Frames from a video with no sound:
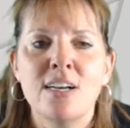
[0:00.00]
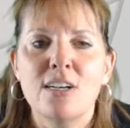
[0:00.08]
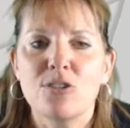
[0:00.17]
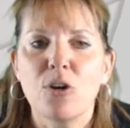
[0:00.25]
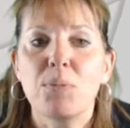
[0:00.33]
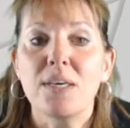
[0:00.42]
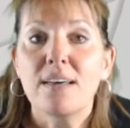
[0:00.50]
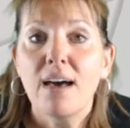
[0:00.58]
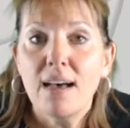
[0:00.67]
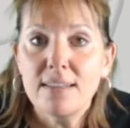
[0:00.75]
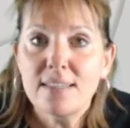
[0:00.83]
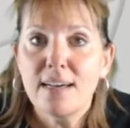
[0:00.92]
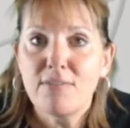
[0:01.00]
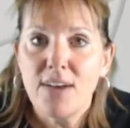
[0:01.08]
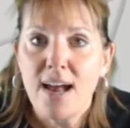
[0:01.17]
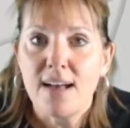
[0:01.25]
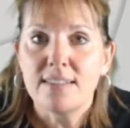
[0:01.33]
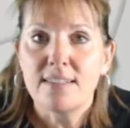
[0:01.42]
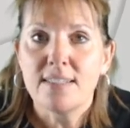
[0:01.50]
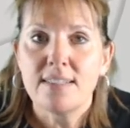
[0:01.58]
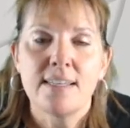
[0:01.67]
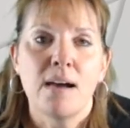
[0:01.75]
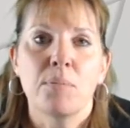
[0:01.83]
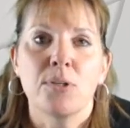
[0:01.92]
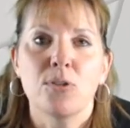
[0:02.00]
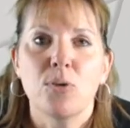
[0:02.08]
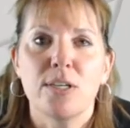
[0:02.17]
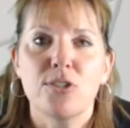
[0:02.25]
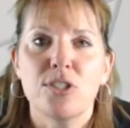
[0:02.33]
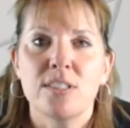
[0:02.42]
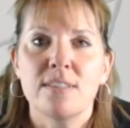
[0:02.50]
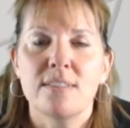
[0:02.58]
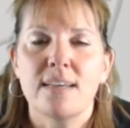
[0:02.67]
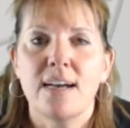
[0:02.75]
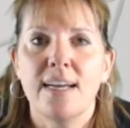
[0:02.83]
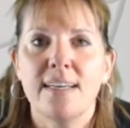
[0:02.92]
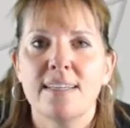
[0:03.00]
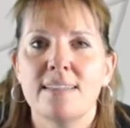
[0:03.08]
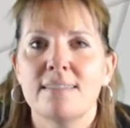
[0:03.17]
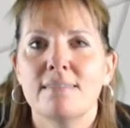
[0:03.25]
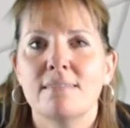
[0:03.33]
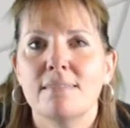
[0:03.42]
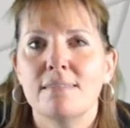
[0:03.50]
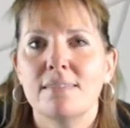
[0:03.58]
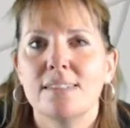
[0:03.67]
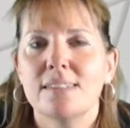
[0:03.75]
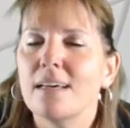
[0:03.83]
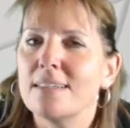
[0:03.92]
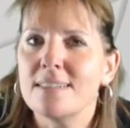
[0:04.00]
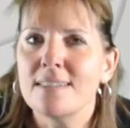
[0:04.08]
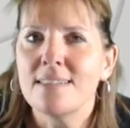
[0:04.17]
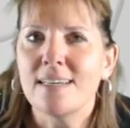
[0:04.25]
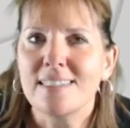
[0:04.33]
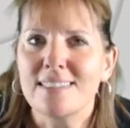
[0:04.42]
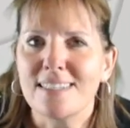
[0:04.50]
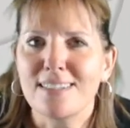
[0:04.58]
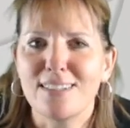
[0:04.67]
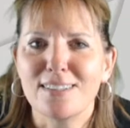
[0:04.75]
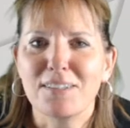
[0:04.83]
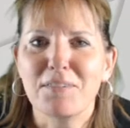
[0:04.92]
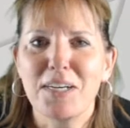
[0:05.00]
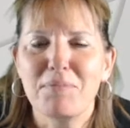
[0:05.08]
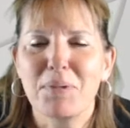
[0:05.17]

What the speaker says: So because I've asked these nominal questions, I can slice and dice, I call it, right?